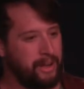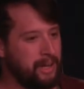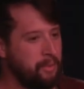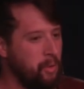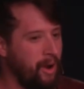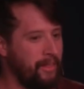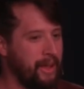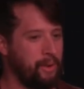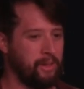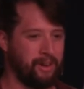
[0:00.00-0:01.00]
number 1 that
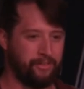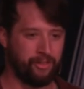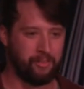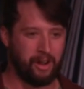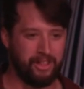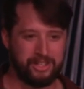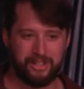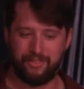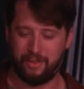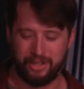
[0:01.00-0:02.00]
we learned from all this
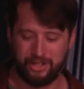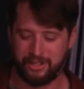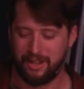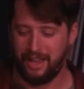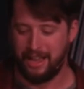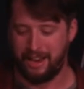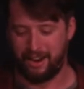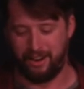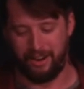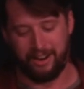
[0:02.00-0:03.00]
stuff that we just
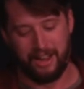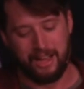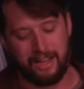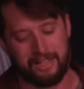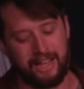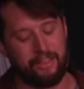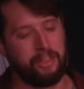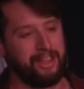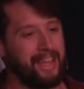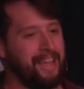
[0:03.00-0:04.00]
heard is that the
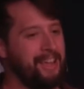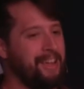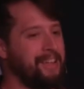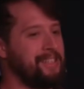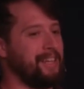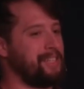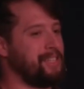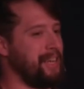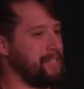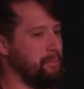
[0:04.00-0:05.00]
King is
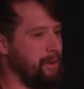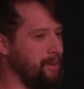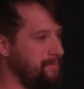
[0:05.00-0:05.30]
accessible.